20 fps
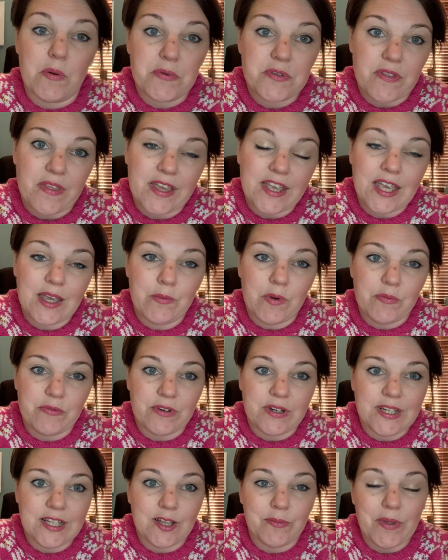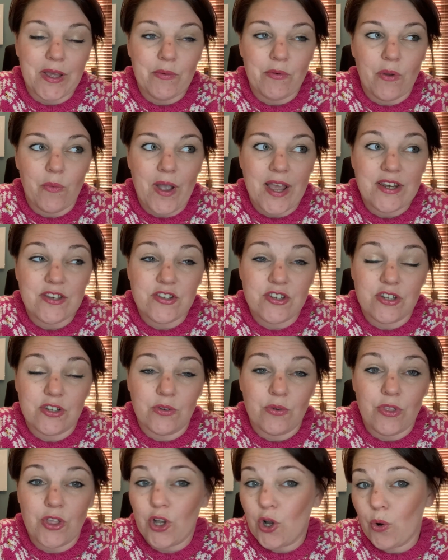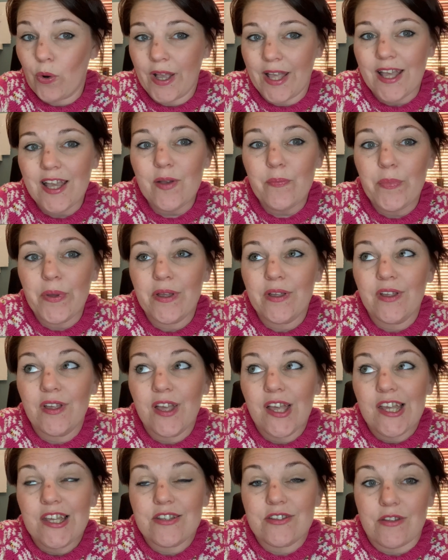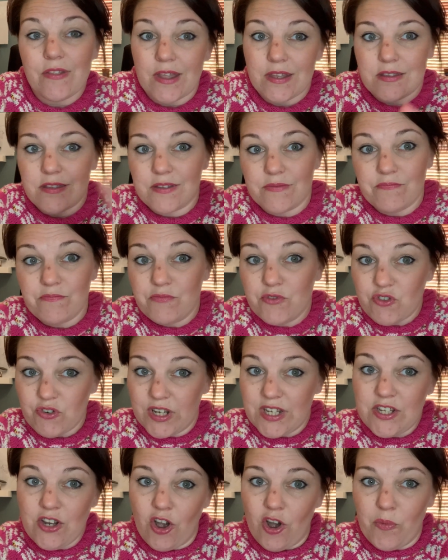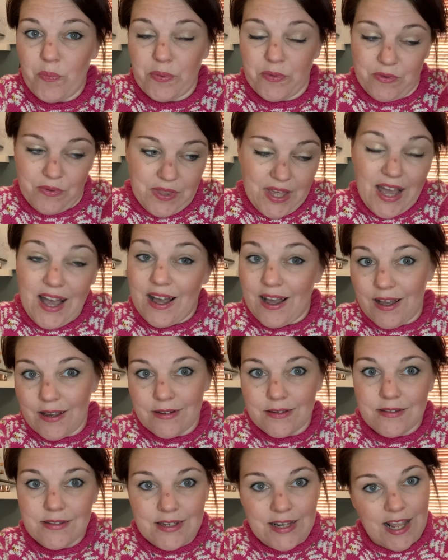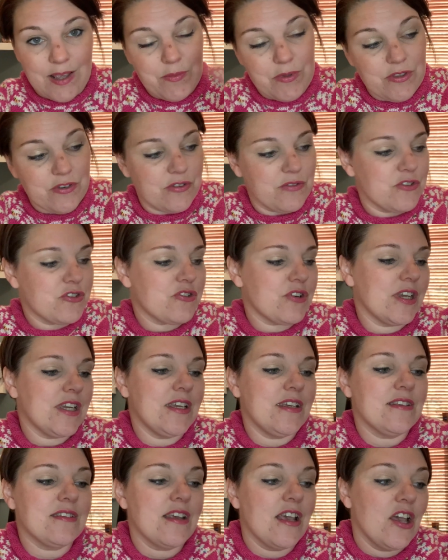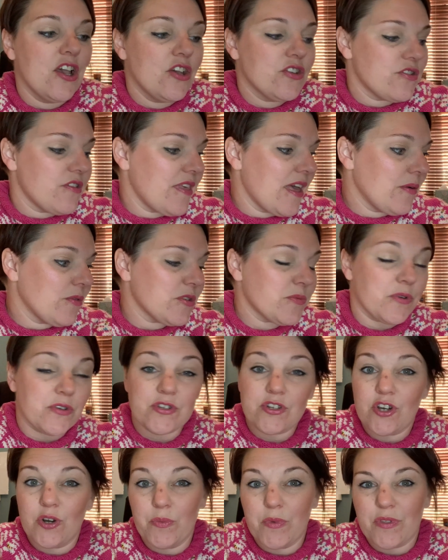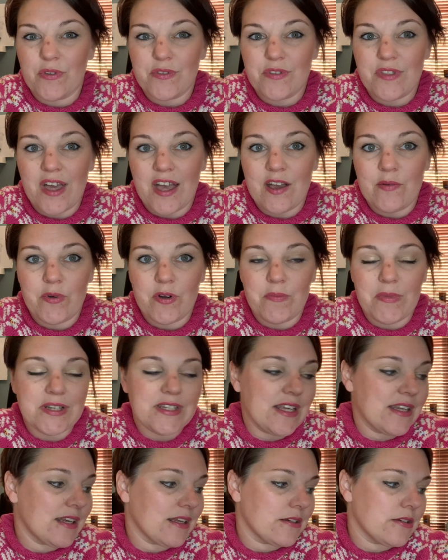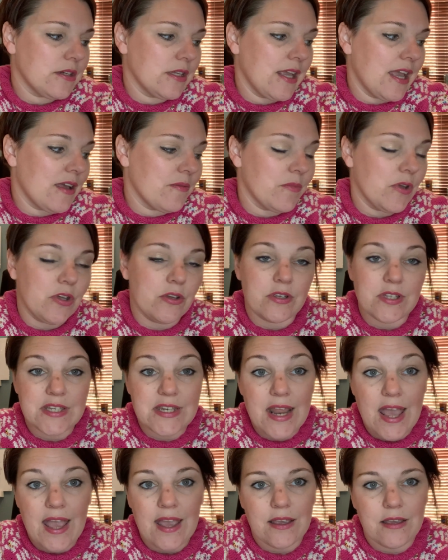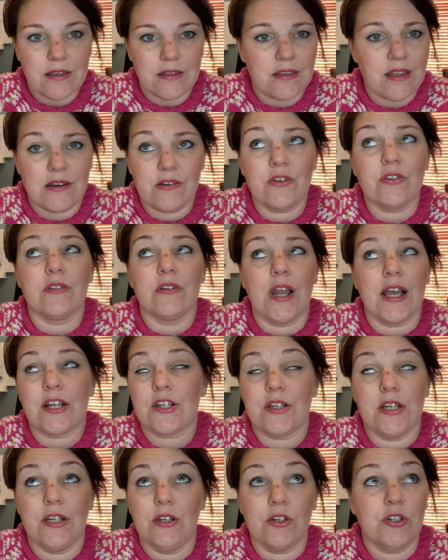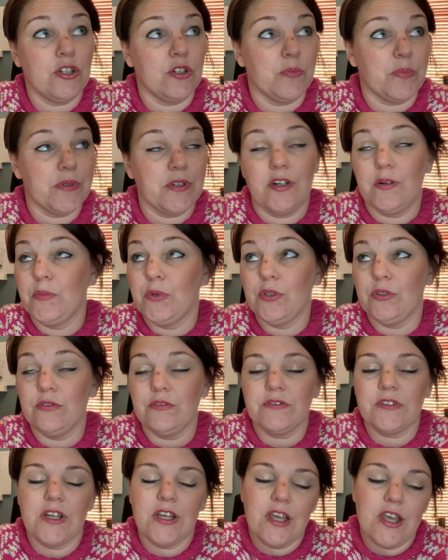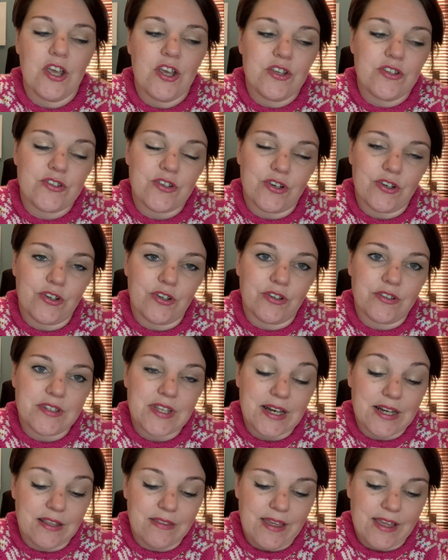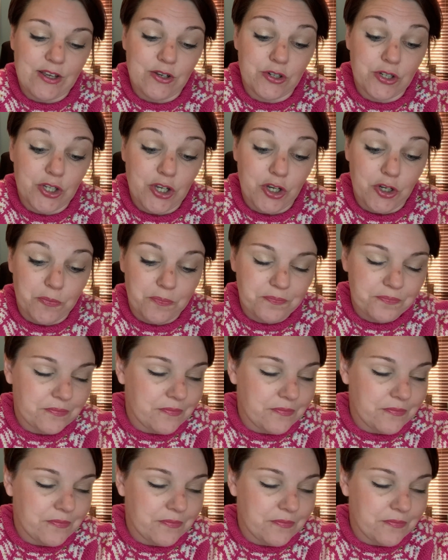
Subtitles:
So they came up for a little bit. We went to the Goape. So that's the treetop with a harness climbing through the trees. So they were supposed to come with us there, but my dad actually hurt his neck and then couldn't actually look up or move. So sadly they couldn't come.